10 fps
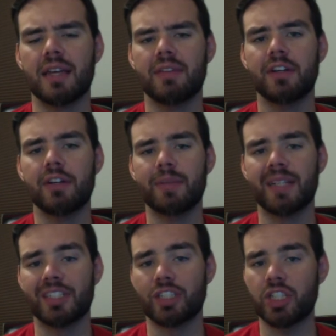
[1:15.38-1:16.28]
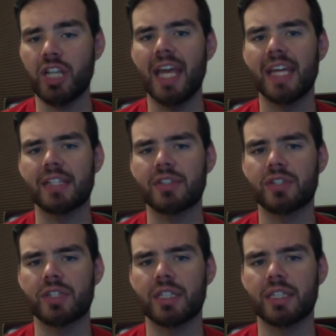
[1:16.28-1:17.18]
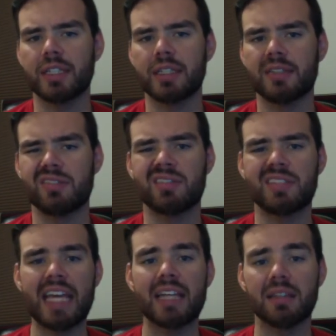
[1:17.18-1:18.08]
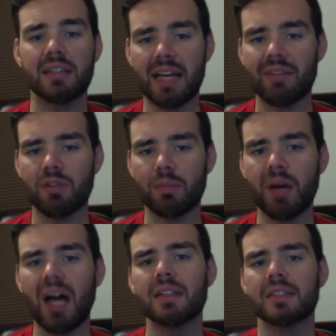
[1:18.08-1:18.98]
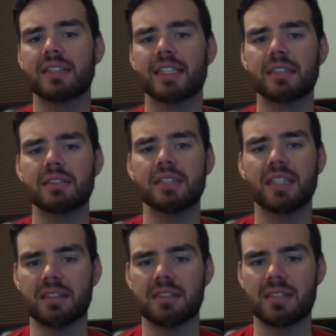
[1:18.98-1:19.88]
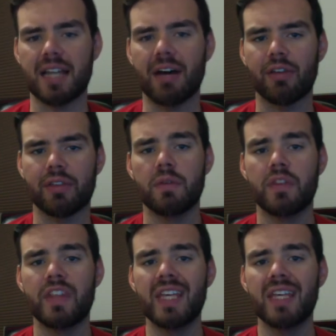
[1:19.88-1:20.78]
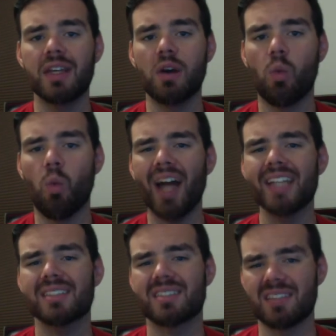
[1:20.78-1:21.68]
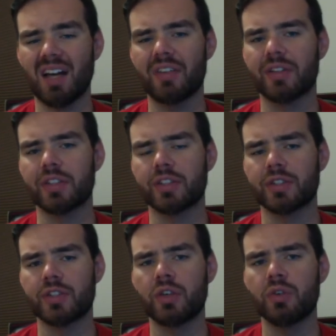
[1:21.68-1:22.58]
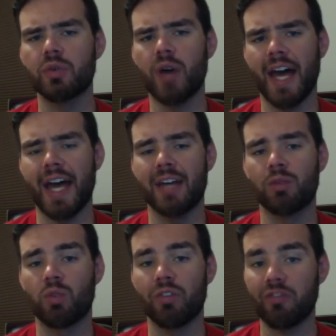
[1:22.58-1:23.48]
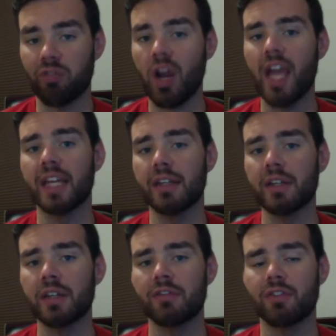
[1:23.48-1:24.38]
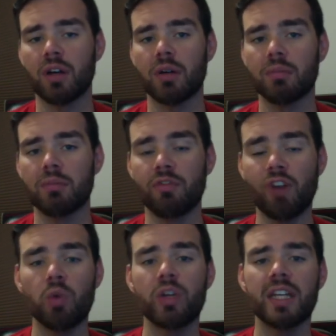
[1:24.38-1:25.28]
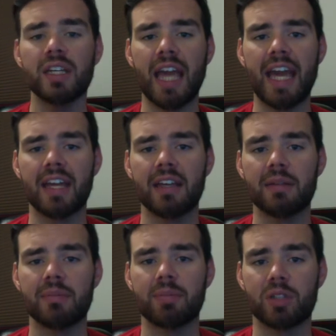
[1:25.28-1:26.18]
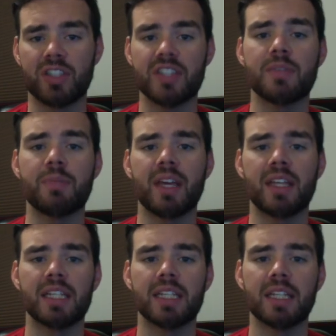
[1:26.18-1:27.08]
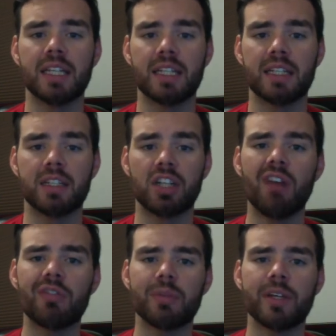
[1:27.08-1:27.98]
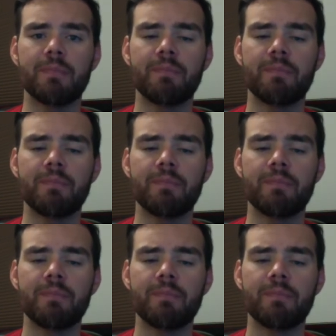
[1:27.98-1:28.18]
there had been a change in state level politics in the South. The white Southerners who had refrained from voting and participating in government